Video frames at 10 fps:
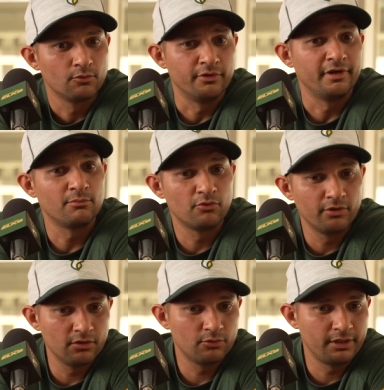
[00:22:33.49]
Well, in
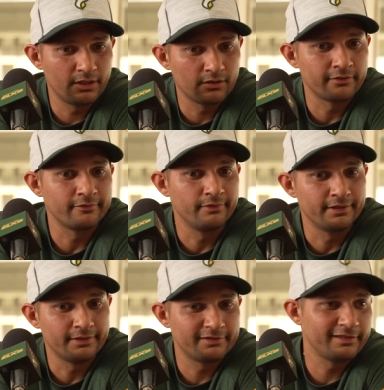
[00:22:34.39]
Amarillo, we get a lot of
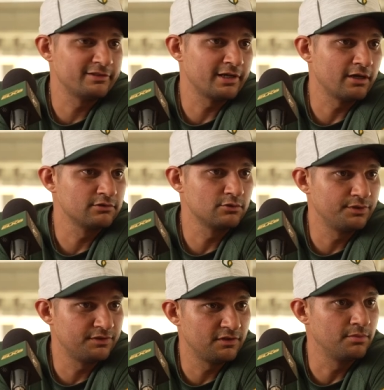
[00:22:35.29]
wind. They say Chicago's a
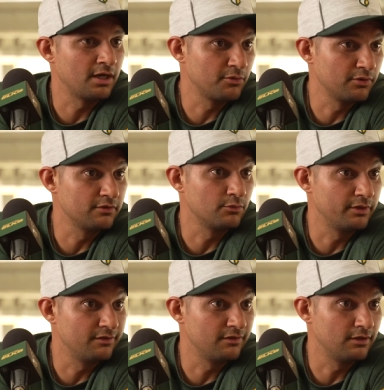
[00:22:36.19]
windy city, but Amarillo's a
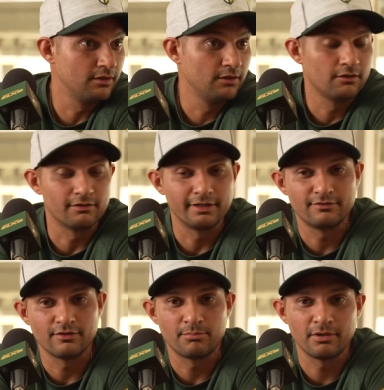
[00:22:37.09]
windy city,
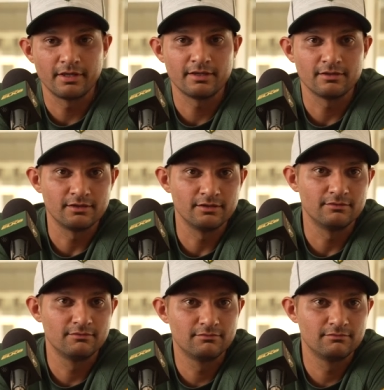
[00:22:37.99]
right? So I probably had, like, a good
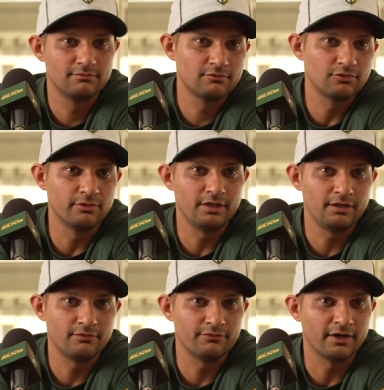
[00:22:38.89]

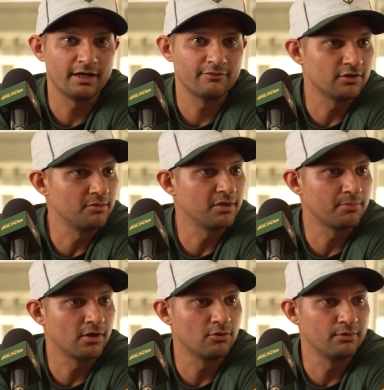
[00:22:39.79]
25,
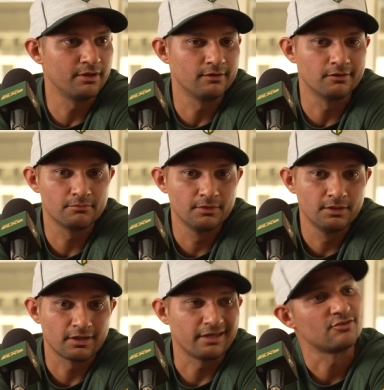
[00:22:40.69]
30-mile-per-hour wind.
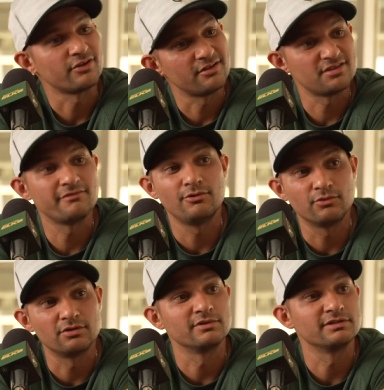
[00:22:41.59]
I had tried a
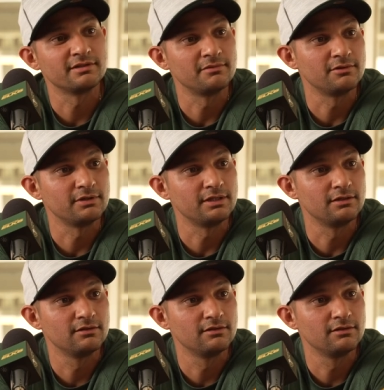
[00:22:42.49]
71 one time, and it went in.